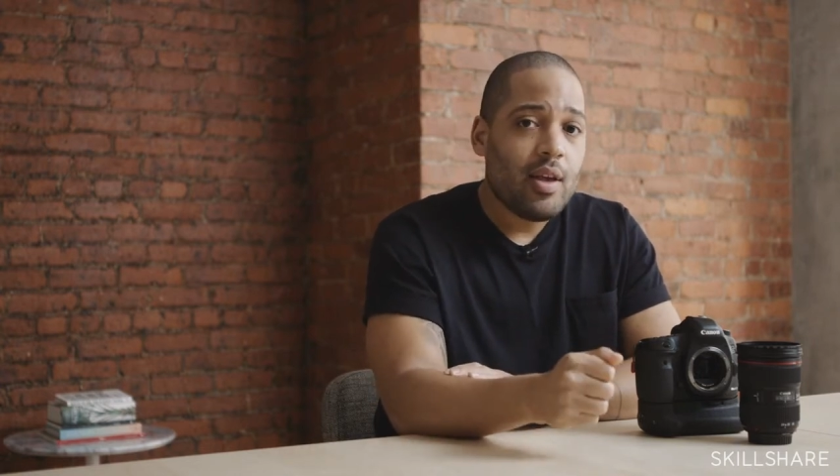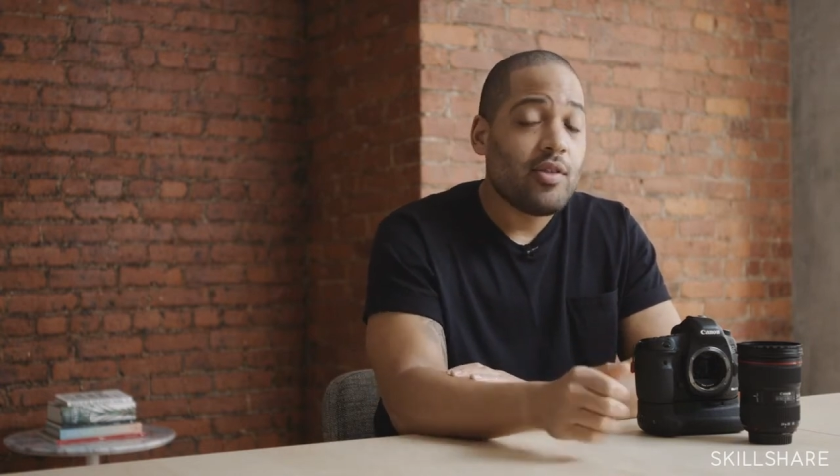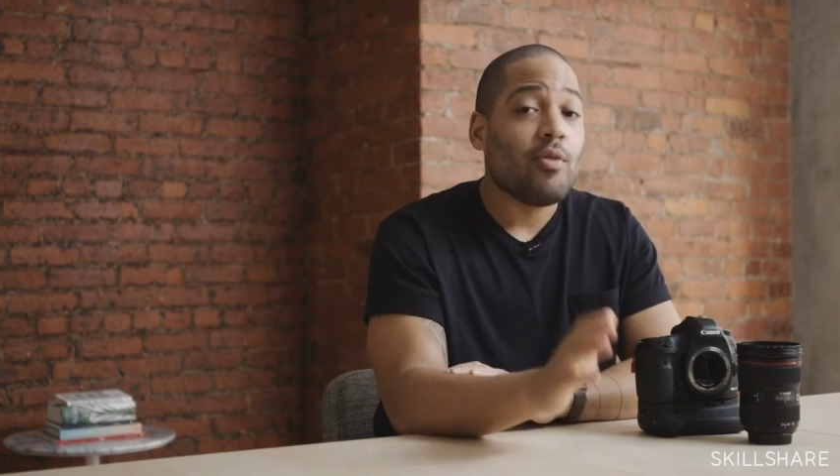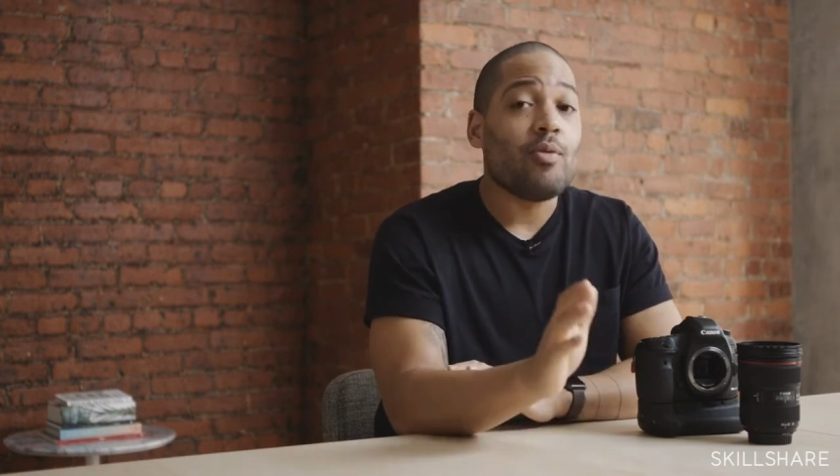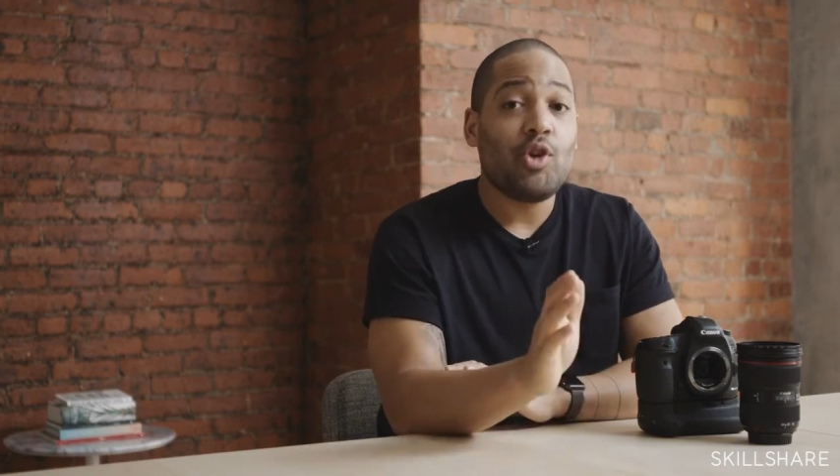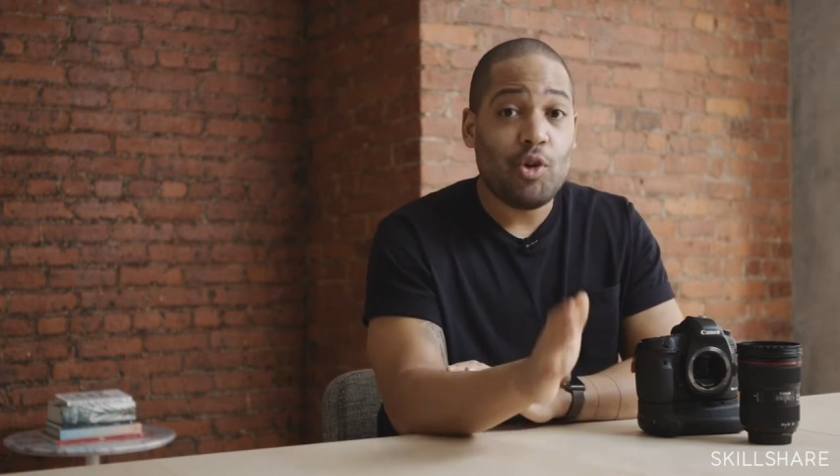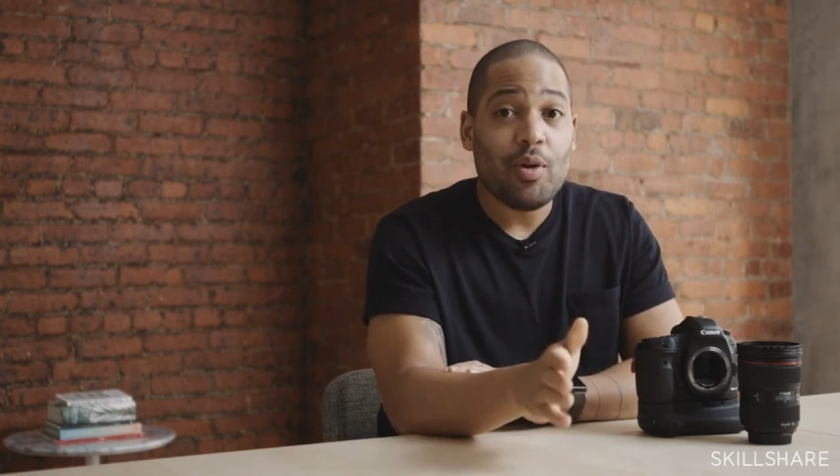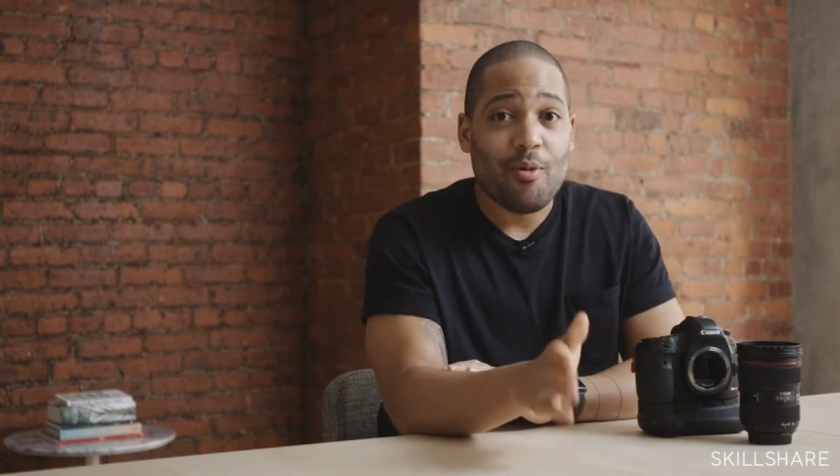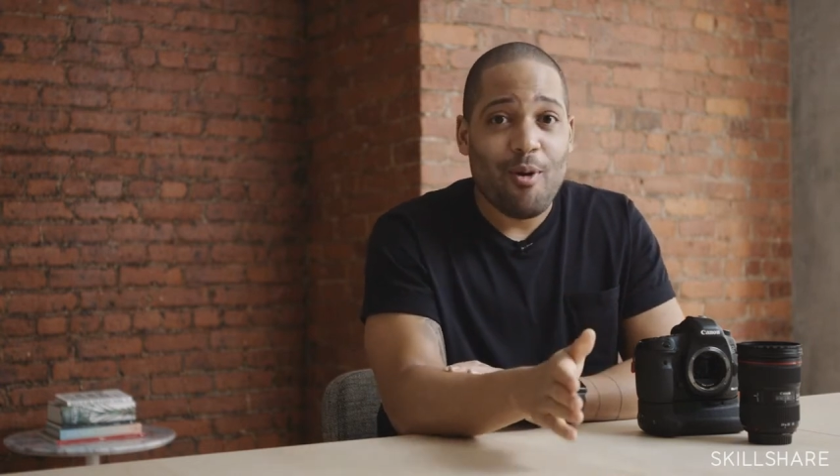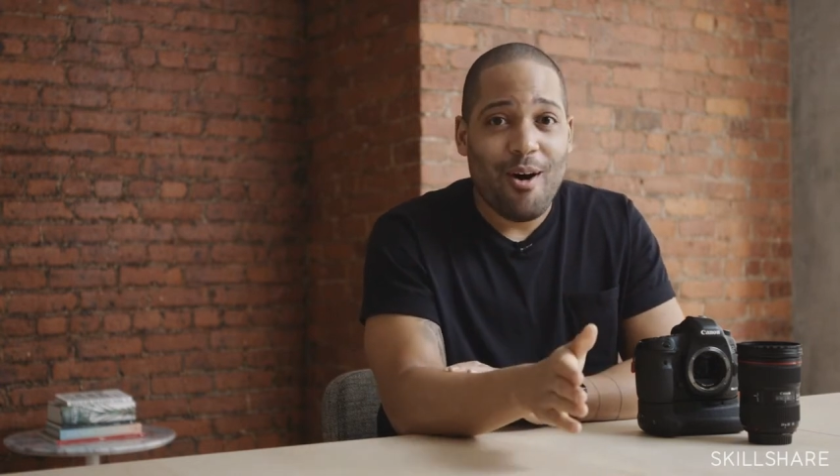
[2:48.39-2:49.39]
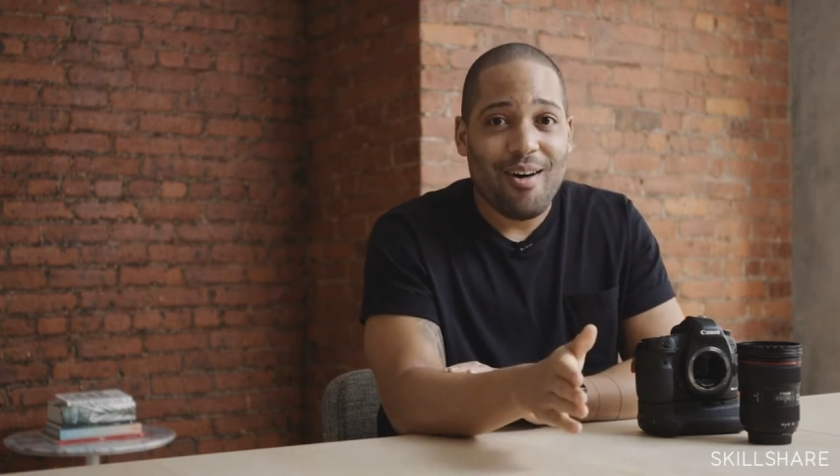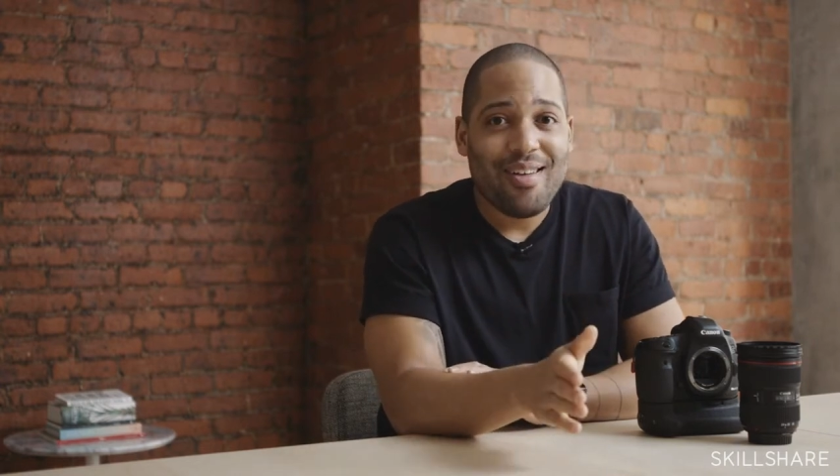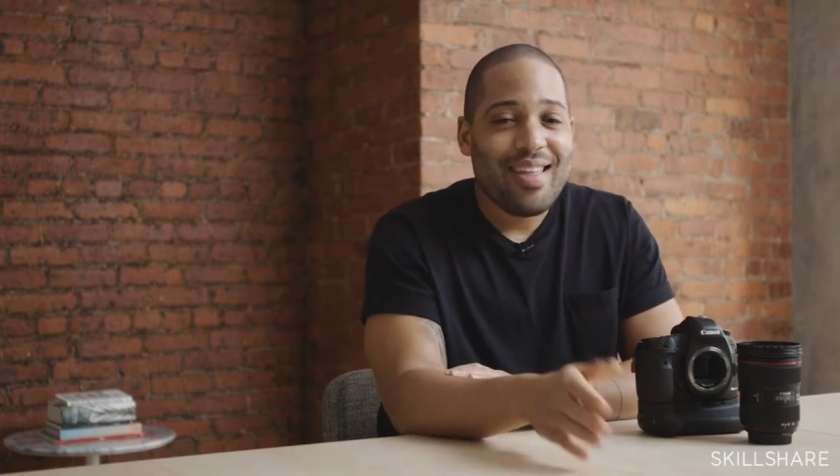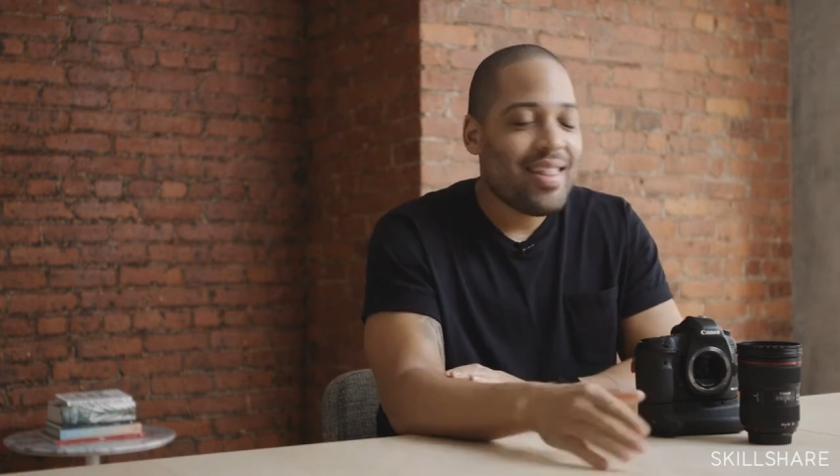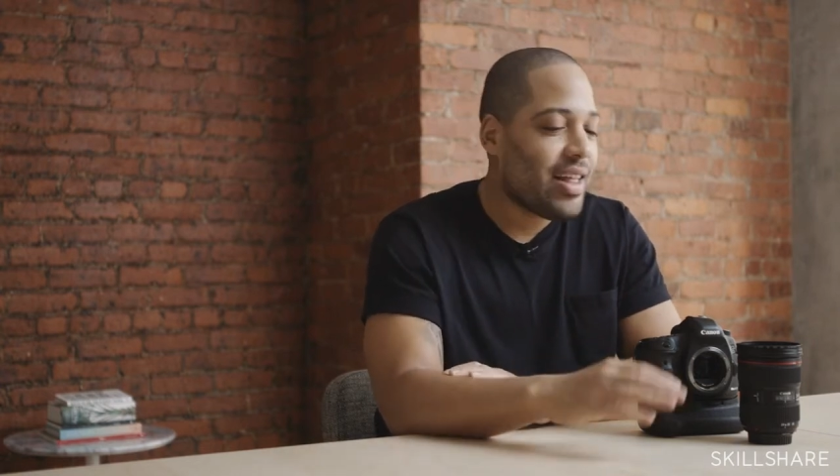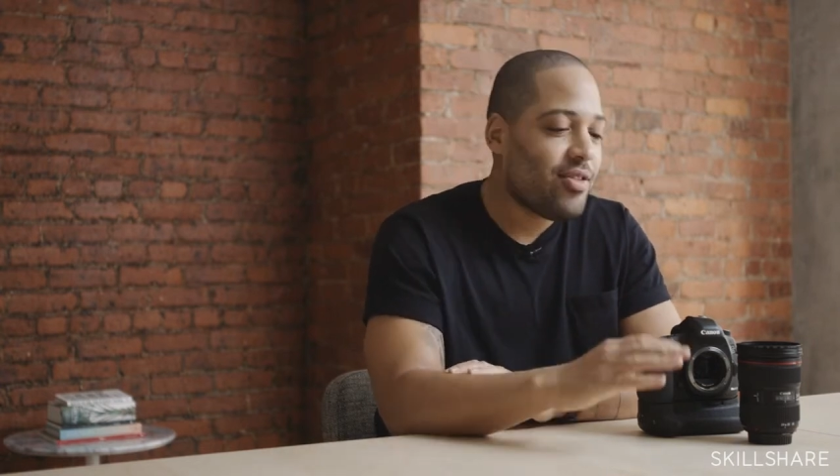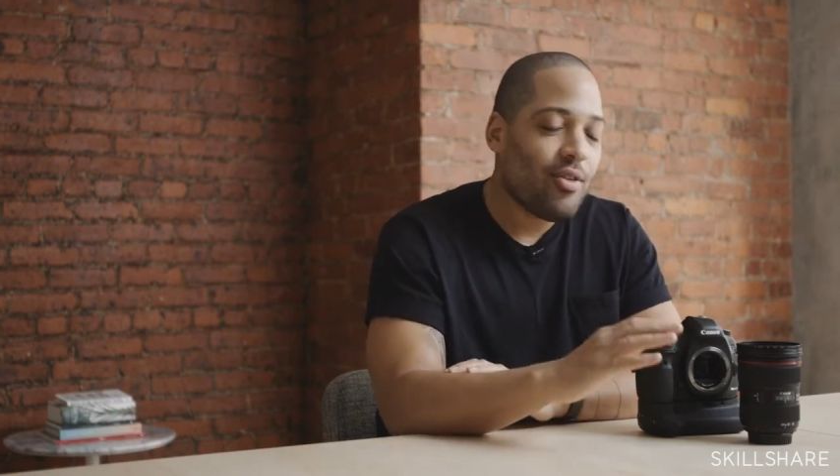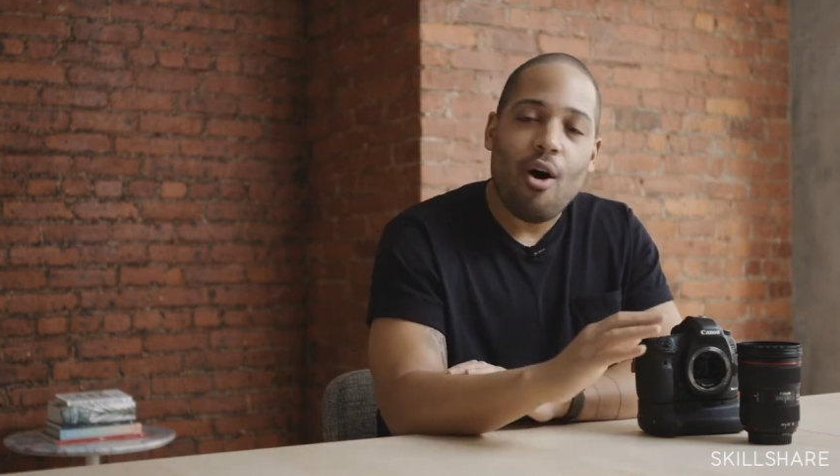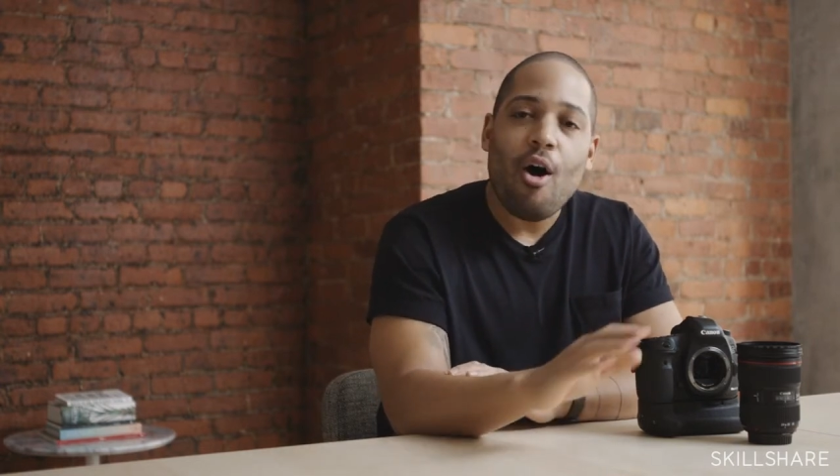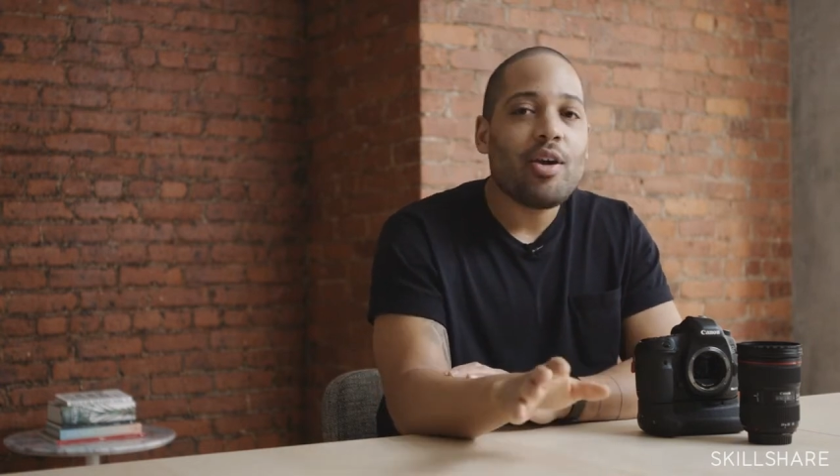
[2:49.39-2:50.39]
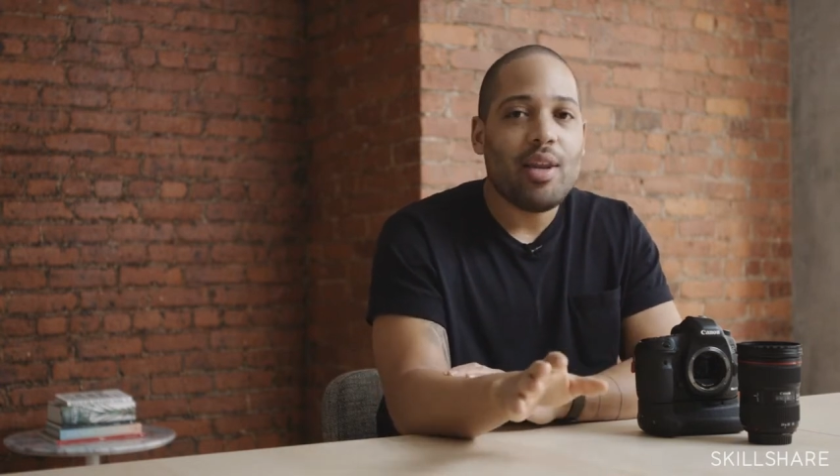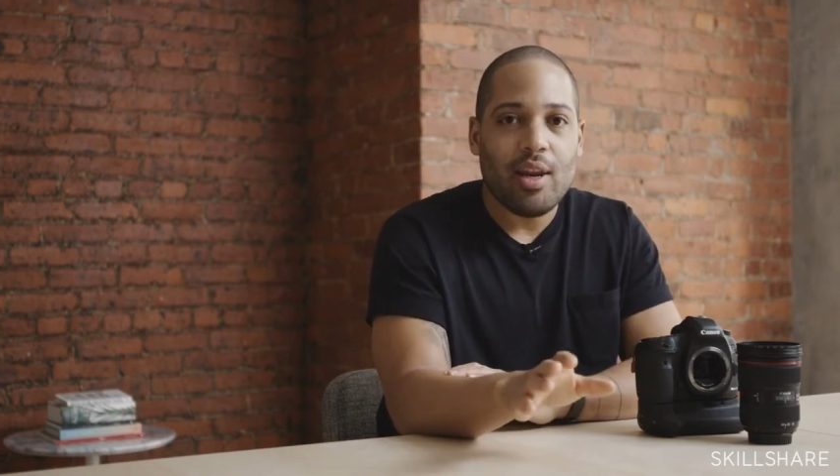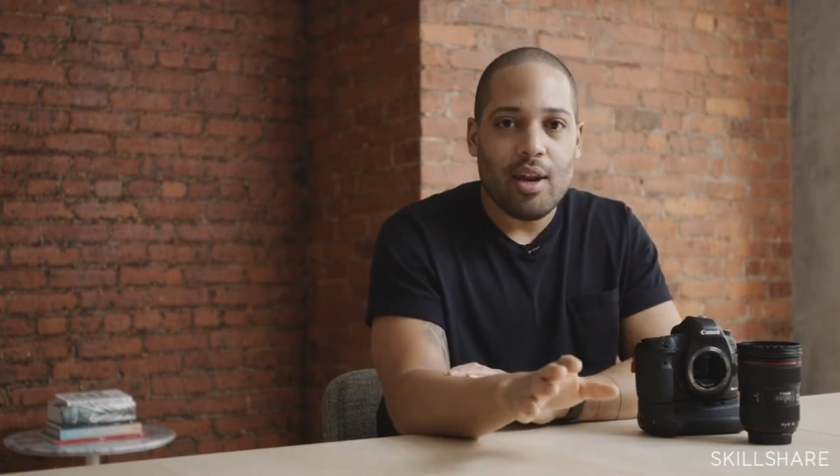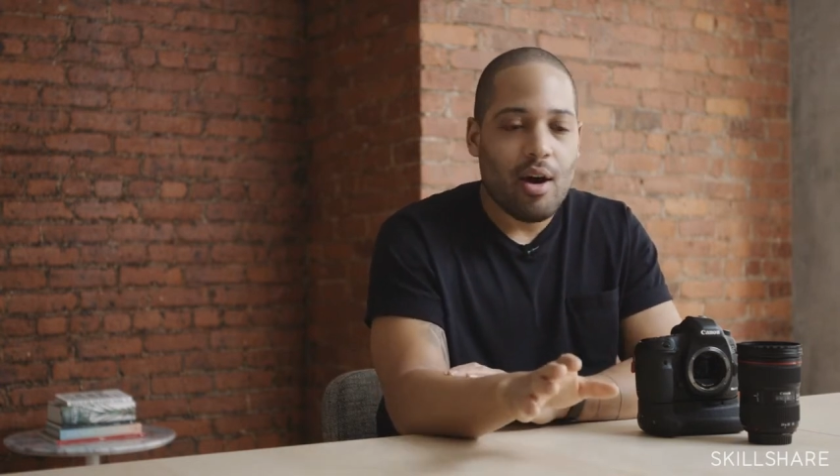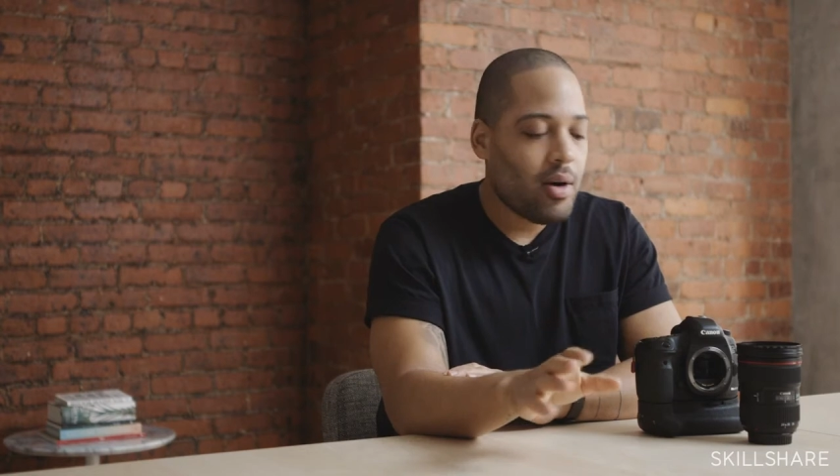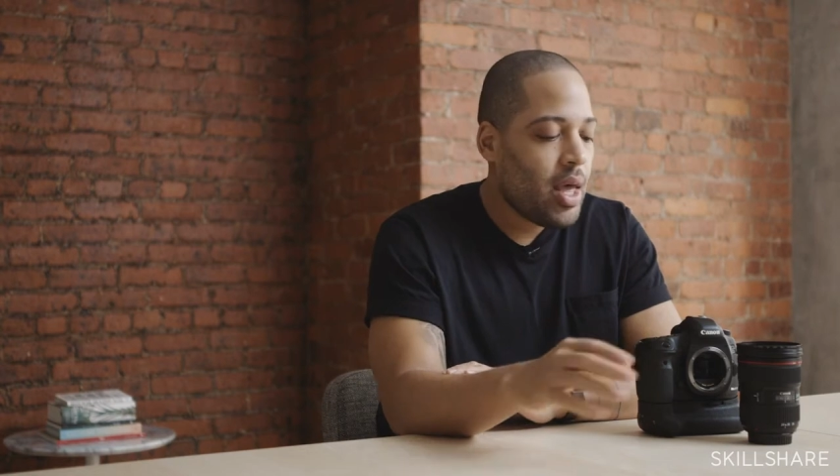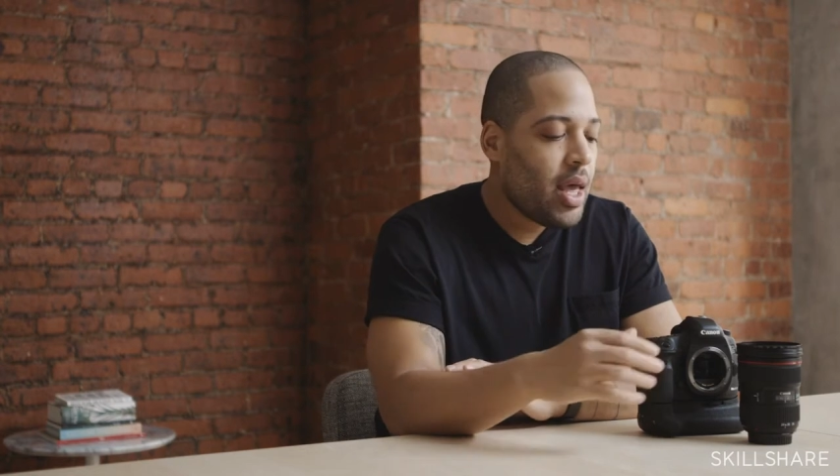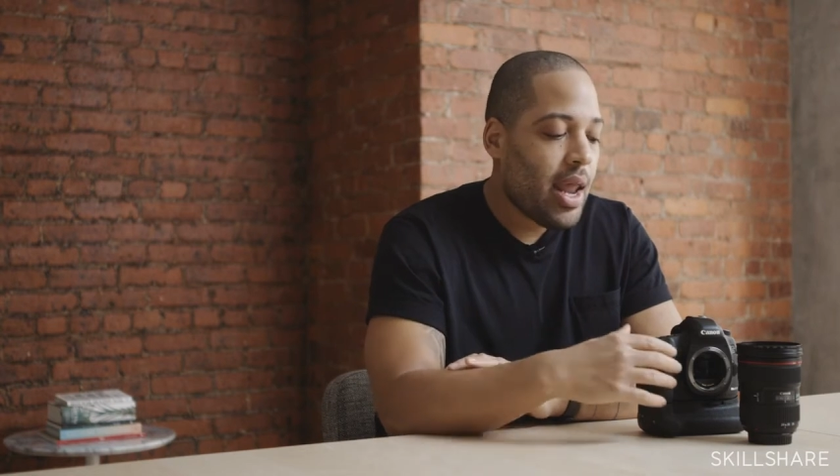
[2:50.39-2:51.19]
So shoot in RAW. That's all you need to know.